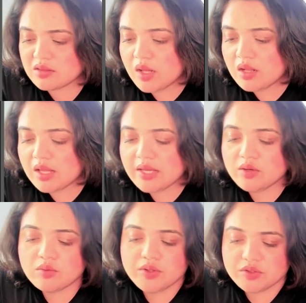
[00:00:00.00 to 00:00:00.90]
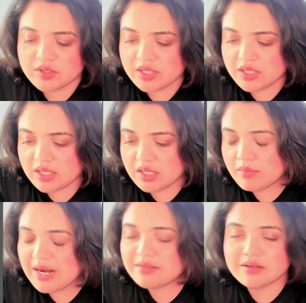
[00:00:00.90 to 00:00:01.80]
Well, I know what you're thinking,
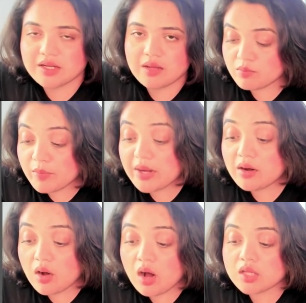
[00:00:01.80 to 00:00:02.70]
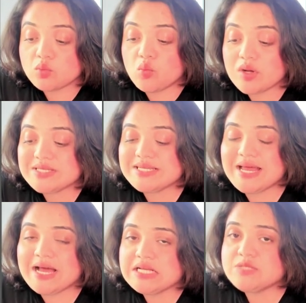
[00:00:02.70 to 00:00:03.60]
but at the time, Better Auth wasn't
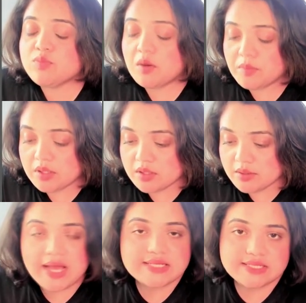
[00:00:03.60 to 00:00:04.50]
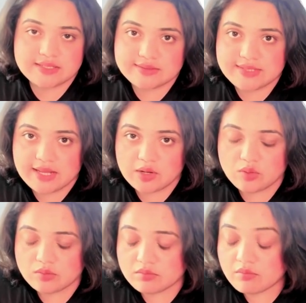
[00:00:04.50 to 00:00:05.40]
as popular as it is now.